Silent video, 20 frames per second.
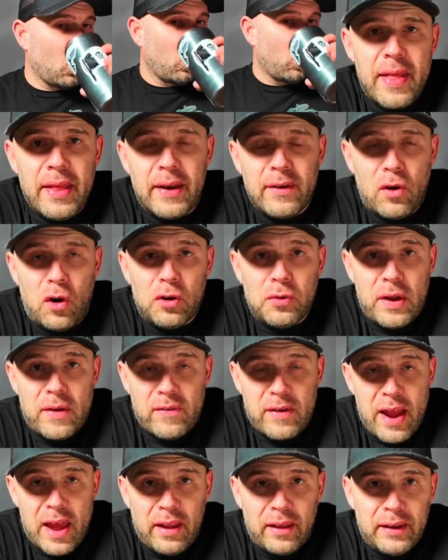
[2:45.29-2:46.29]
And then of course we have
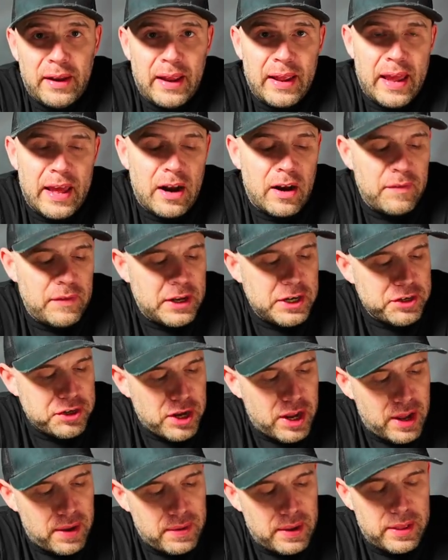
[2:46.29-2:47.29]
our LNA and our
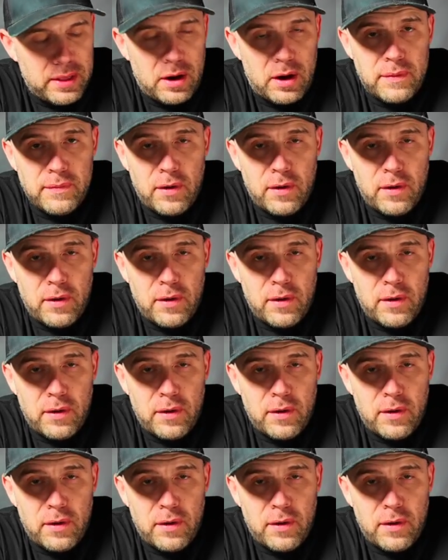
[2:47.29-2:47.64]
VGA and then our